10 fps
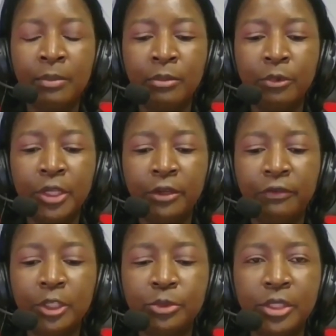We
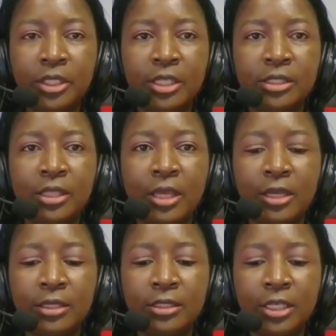refer to it as
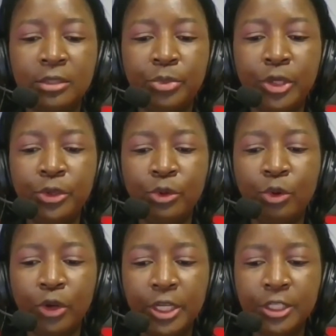the ZBU
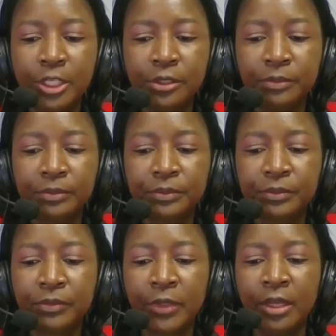collection,
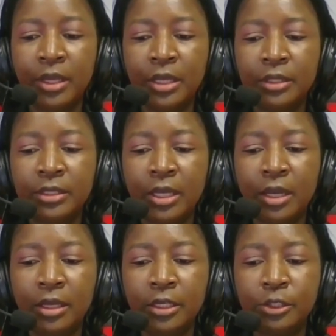and
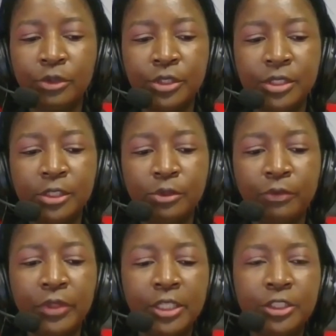it consists
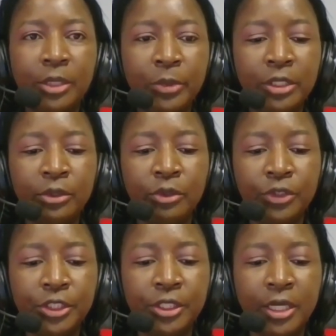of the German
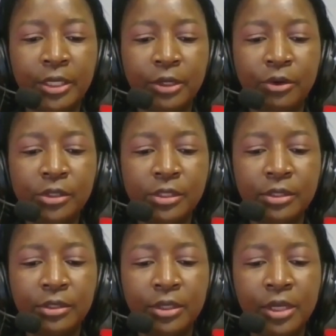original
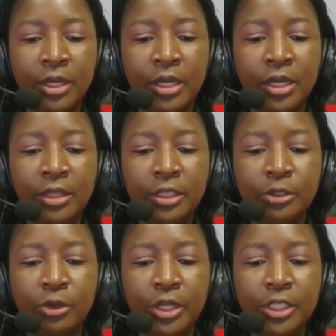records. And
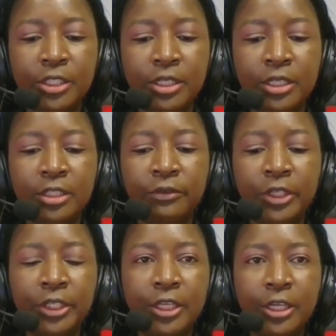this collection is
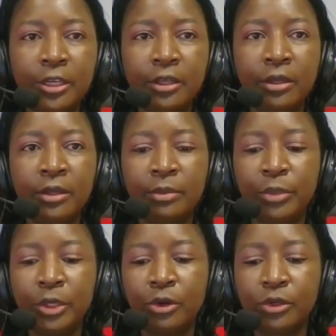very key
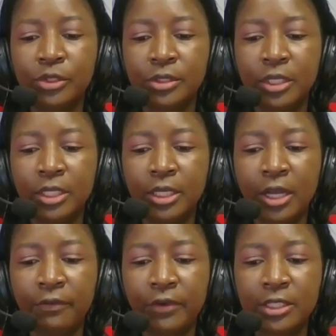because it
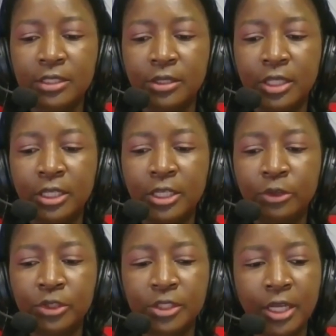covers the
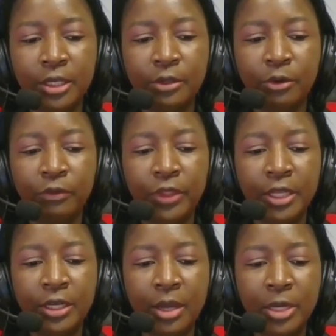genocide of
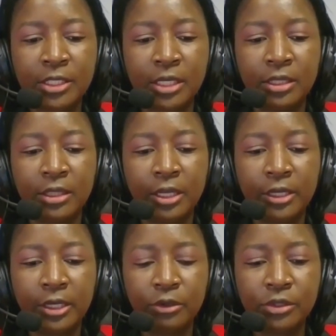the Namas and the
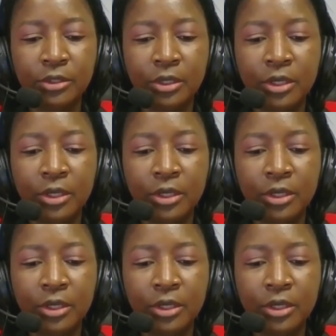Hereros.